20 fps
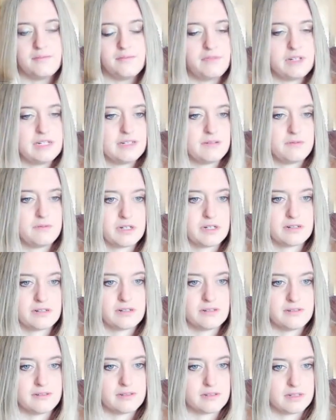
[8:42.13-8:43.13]
We did work
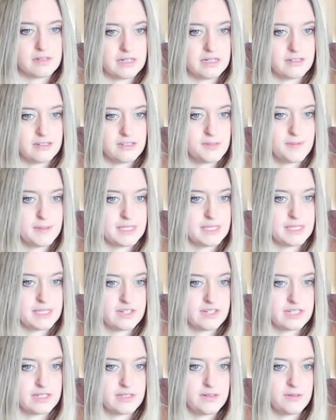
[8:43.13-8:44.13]
on,
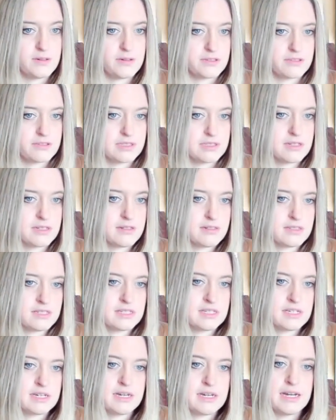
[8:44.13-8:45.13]
specific to older adults,
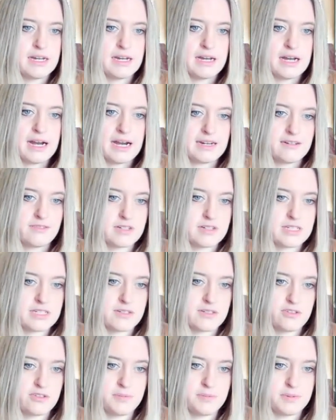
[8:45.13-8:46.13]
high risk
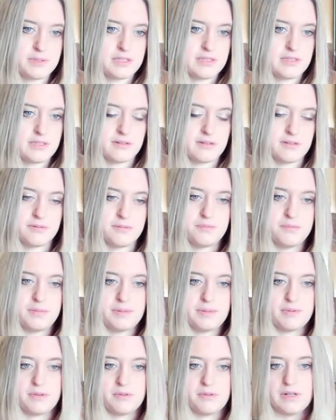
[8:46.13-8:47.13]
groups, so
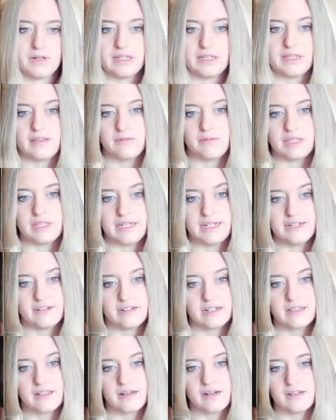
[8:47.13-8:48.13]
people with
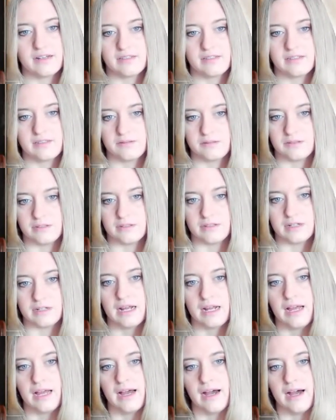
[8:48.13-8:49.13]
hearing loss or
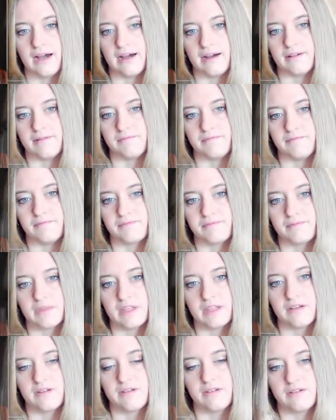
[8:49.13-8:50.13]

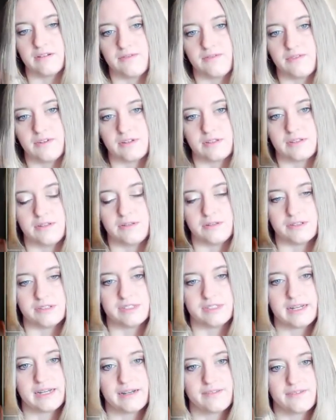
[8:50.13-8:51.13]
folks who are
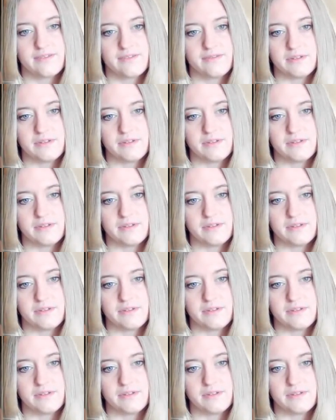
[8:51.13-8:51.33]
deaf.